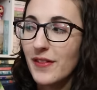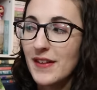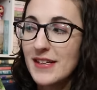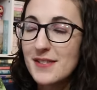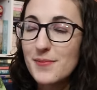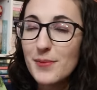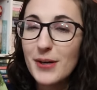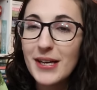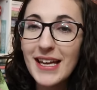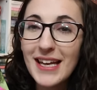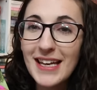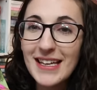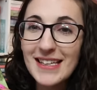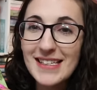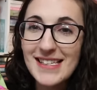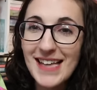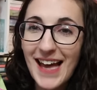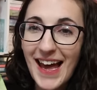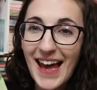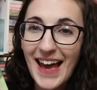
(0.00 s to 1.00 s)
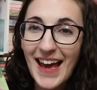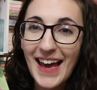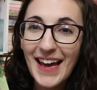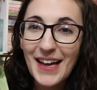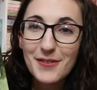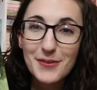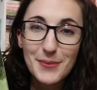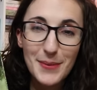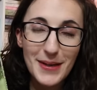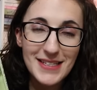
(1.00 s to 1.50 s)
This one is
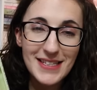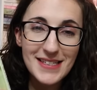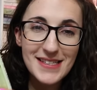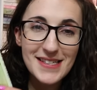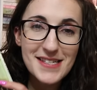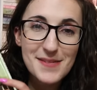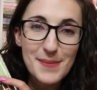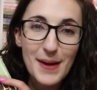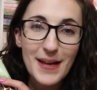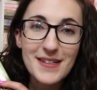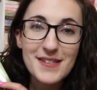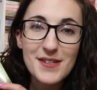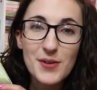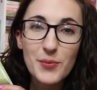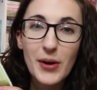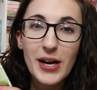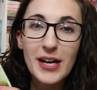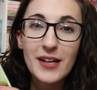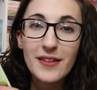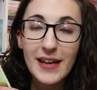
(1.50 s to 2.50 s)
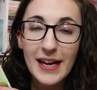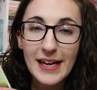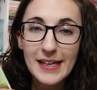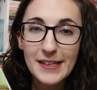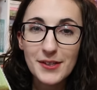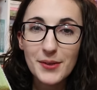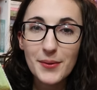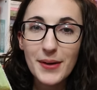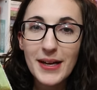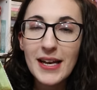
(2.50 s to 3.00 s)
a romantic suspense where the
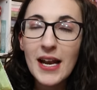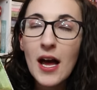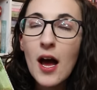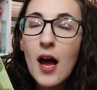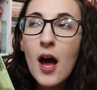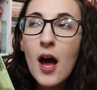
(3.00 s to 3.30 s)
heroine,